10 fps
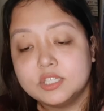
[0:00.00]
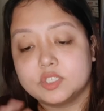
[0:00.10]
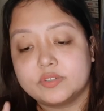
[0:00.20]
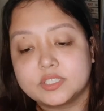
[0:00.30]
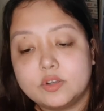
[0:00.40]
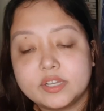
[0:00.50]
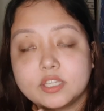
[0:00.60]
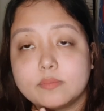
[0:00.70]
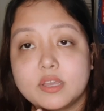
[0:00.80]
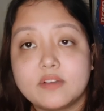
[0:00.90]
So it's going
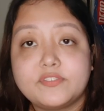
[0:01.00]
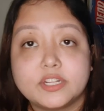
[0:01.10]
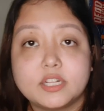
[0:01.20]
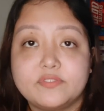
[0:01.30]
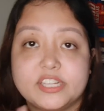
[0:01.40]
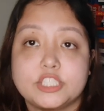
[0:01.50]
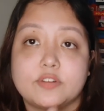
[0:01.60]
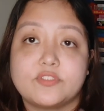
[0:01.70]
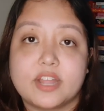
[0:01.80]
to be a fun adventure for